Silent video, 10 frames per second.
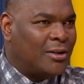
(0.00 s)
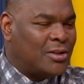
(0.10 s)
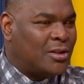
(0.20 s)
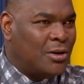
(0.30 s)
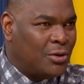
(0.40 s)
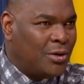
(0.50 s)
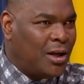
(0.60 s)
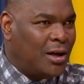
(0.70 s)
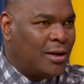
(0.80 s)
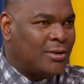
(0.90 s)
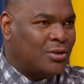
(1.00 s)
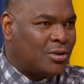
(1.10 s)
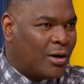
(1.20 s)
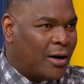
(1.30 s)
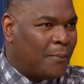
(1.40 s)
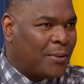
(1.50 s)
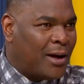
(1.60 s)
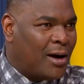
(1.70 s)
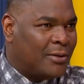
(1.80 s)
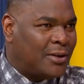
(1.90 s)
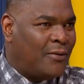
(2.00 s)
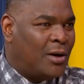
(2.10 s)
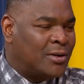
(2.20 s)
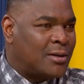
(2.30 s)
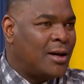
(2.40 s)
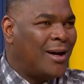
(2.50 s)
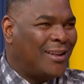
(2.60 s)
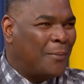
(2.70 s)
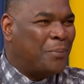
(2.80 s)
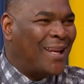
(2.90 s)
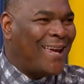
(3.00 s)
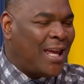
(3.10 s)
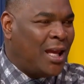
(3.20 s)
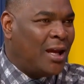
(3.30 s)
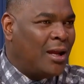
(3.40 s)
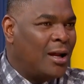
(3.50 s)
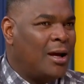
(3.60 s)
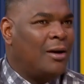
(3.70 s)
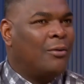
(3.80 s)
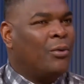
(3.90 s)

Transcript: This is a new year. It's the start of the playoffs, even though it's the play in. Yeah.